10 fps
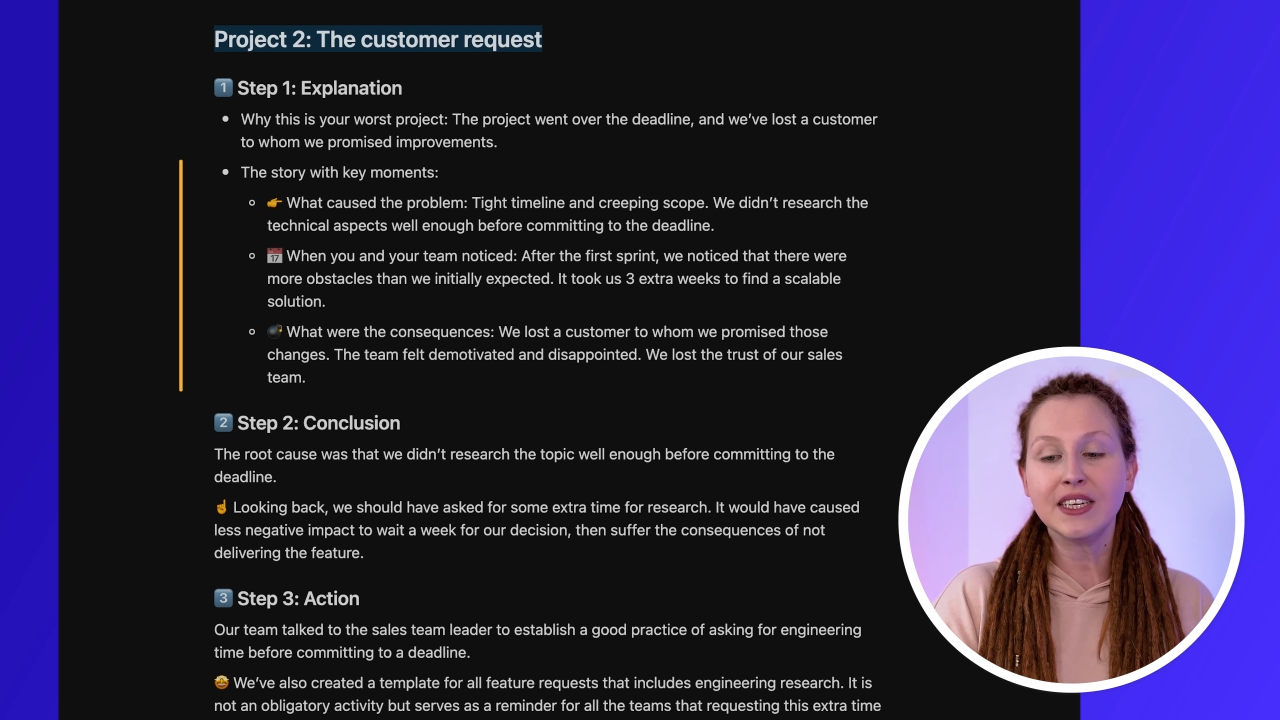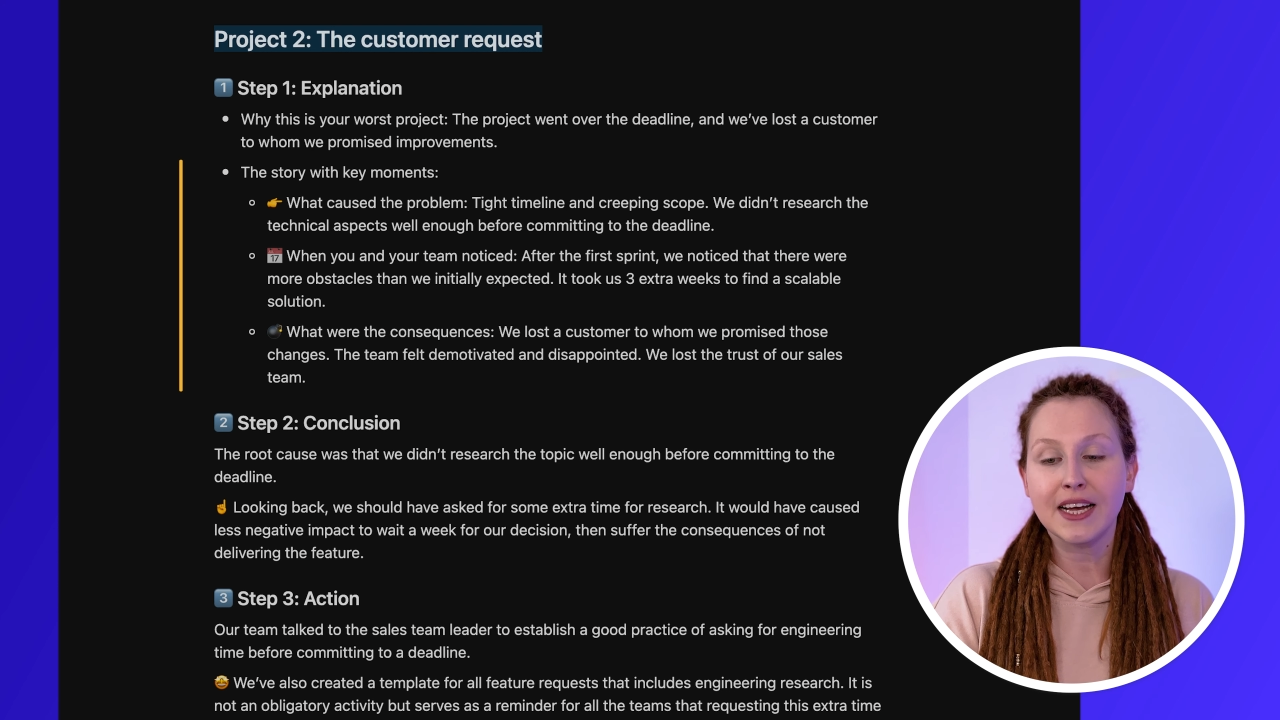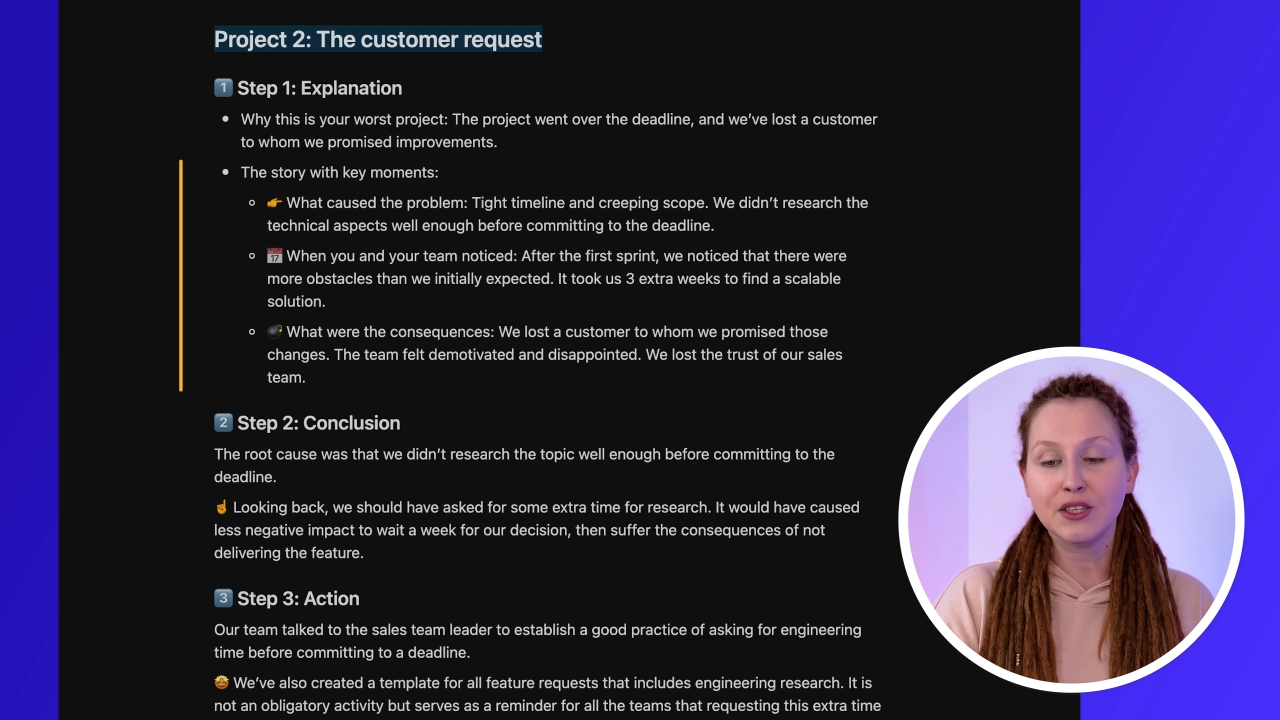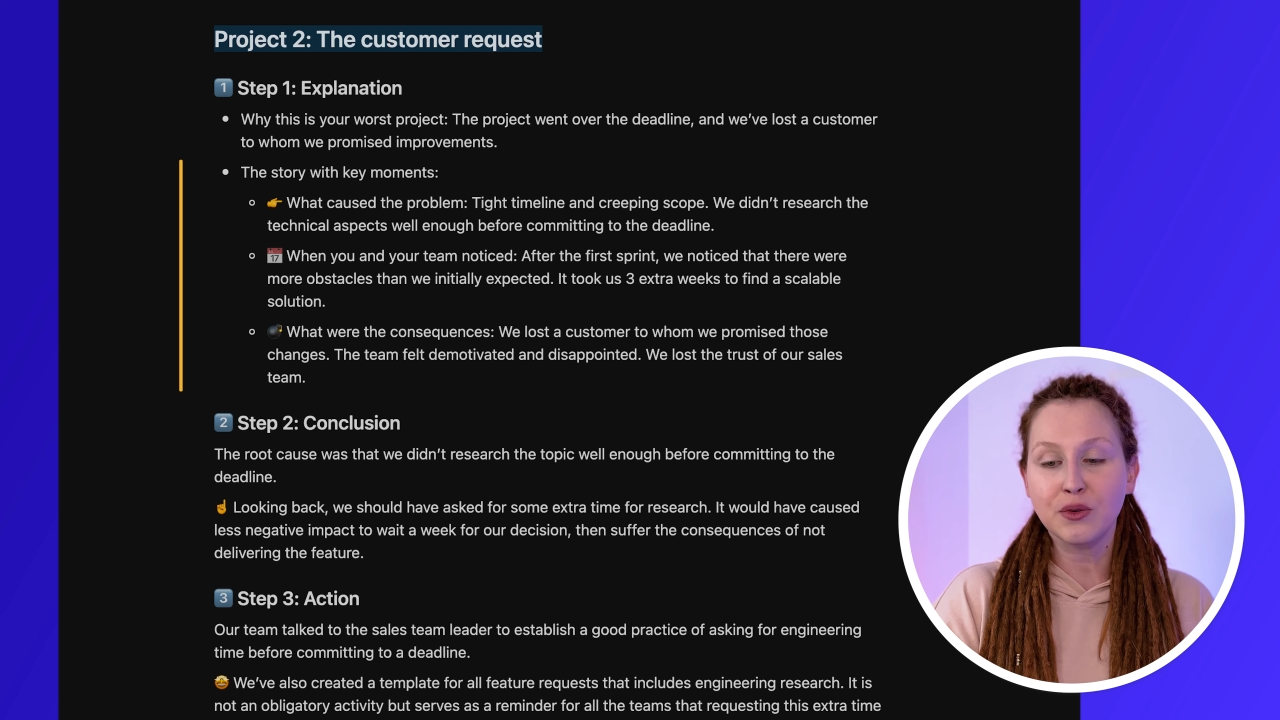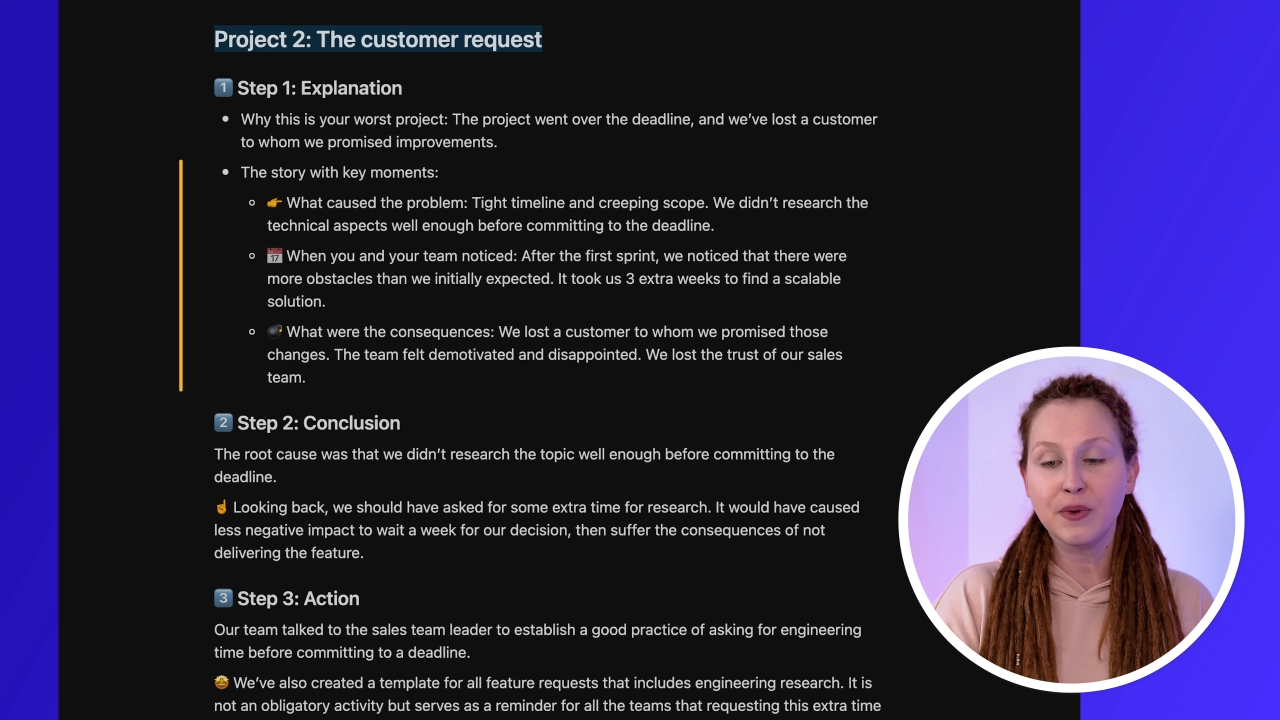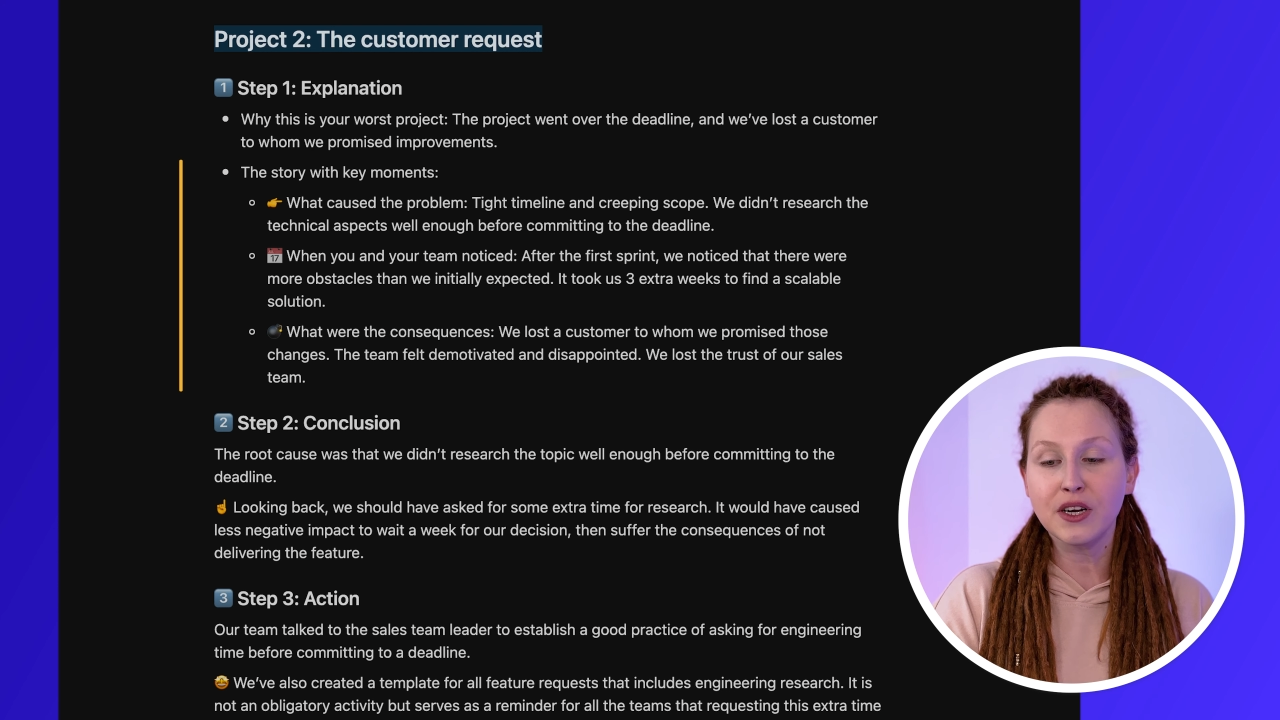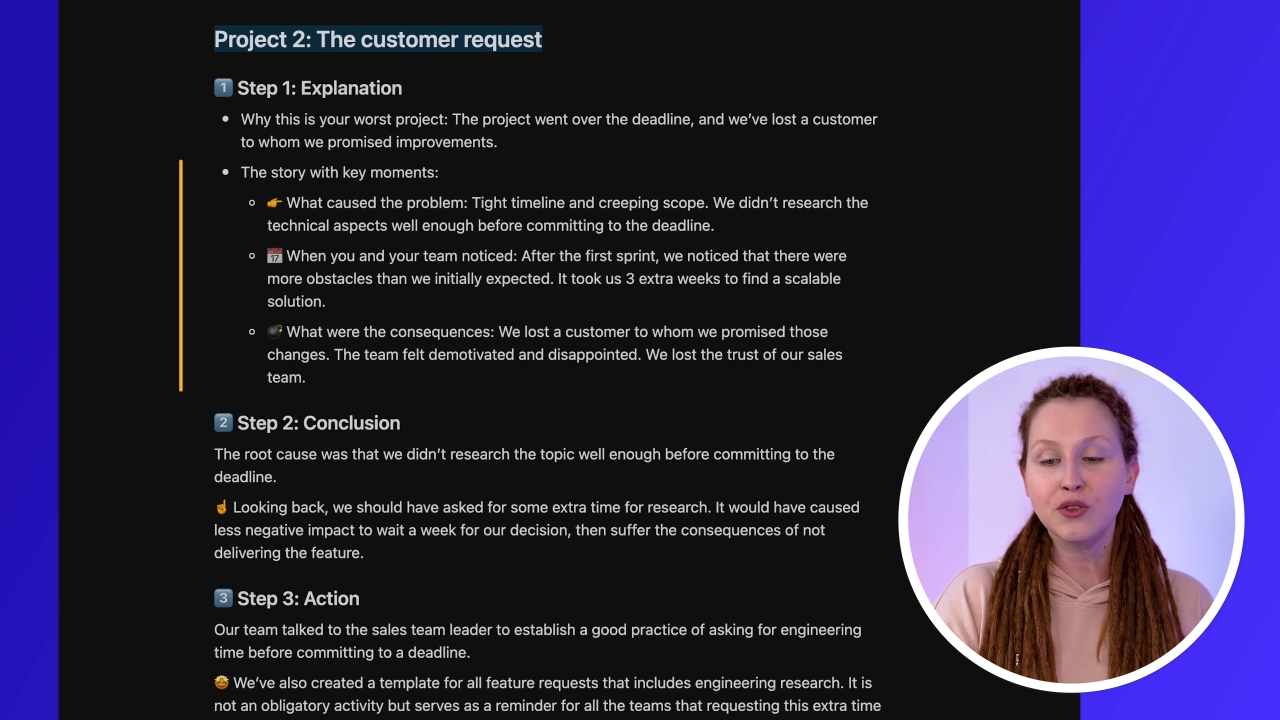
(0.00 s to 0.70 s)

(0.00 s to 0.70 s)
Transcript: customer